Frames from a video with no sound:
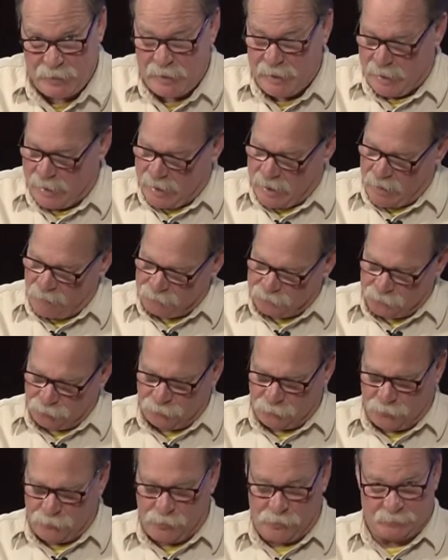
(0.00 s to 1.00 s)
After
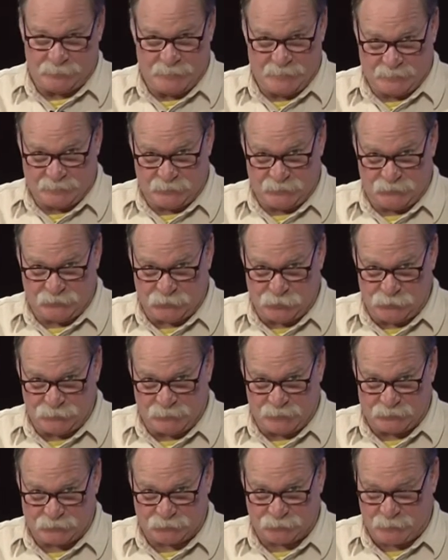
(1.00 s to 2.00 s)
all, he can do
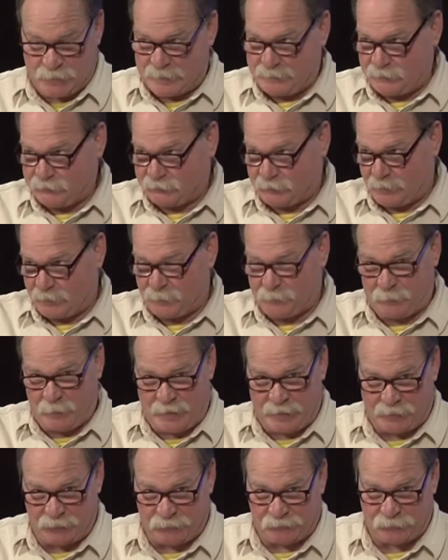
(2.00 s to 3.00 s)
this, right? He's got a pen
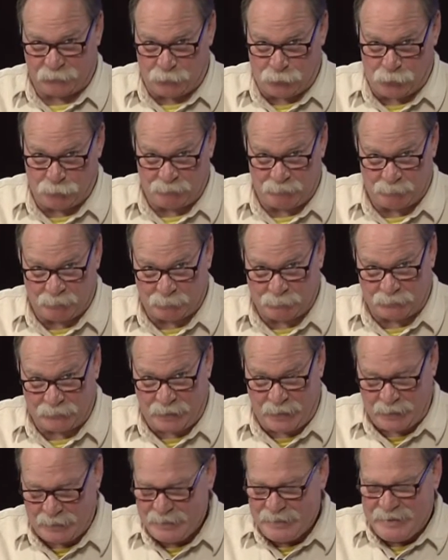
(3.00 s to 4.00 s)
and a phone. Remember
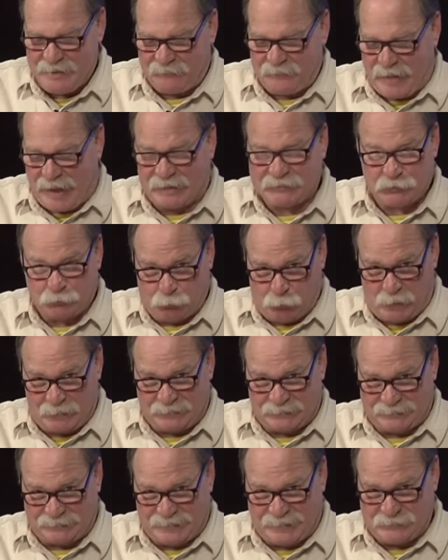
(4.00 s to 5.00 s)
that? That's
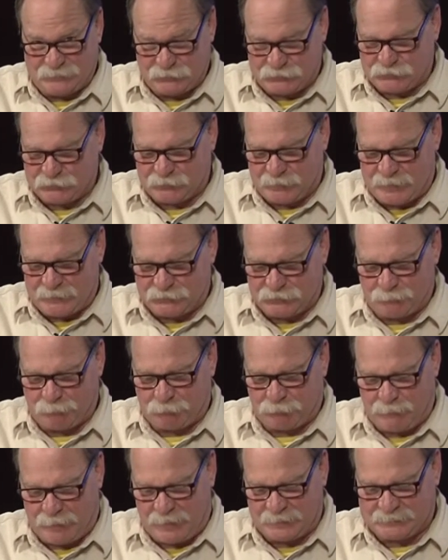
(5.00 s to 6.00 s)
what legislation
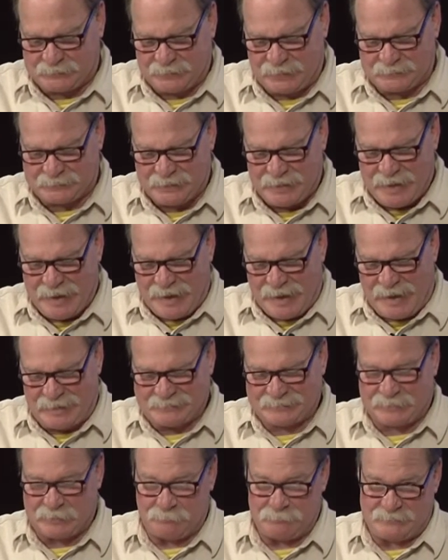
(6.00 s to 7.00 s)
process has
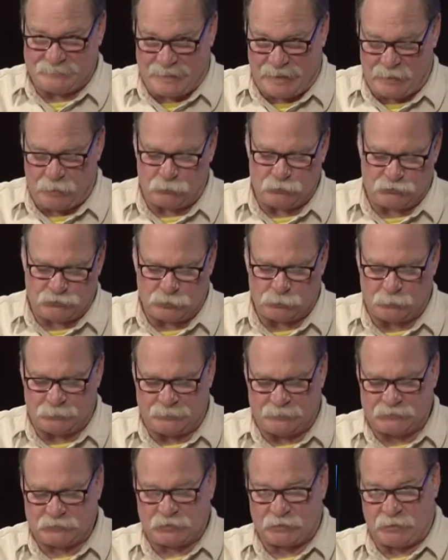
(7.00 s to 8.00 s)
come down to in
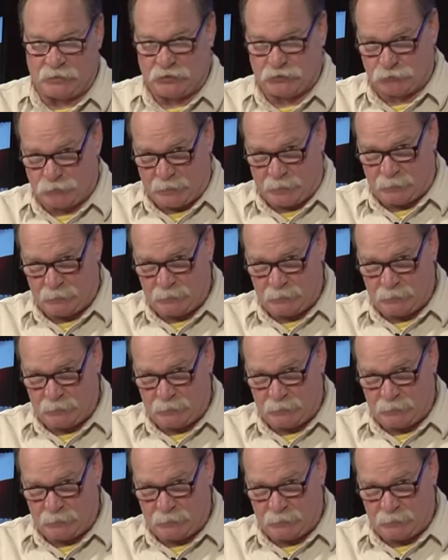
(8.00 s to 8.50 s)
this country.